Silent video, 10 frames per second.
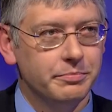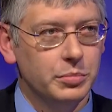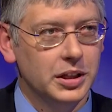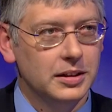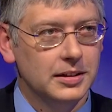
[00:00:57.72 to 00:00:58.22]

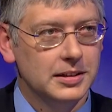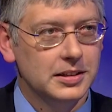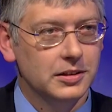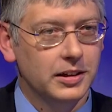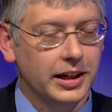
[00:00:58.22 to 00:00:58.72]
But
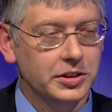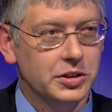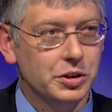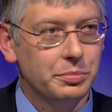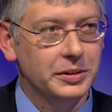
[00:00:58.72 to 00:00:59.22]
still actually
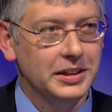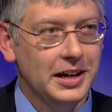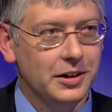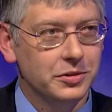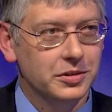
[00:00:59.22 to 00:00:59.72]
just built a
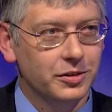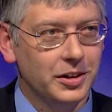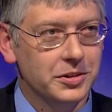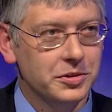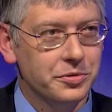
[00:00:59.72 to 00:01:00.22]
house
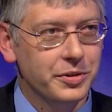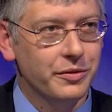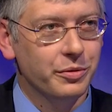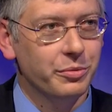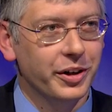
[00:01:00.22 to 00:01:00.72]
across the
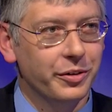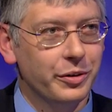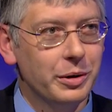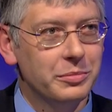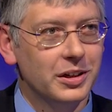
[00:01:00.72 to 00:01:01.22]
street from where I
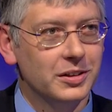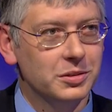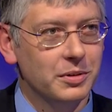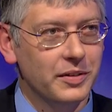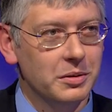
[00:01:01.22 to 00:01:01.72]
grew up there.
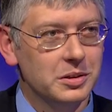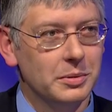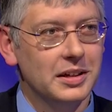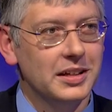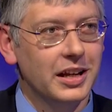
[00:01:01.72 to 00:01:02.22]
So my family has
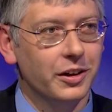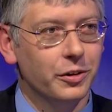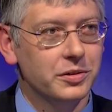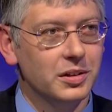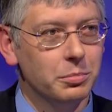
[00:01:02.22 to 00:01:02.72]
about 10
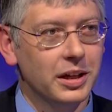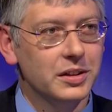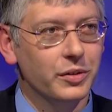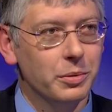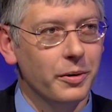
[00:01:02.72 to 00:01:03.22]
acres in the
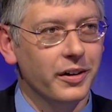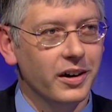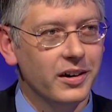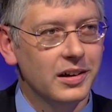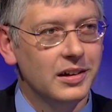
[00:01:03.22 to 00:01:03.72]
Plants Ferry Park
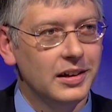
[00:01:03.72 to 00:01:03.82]
area.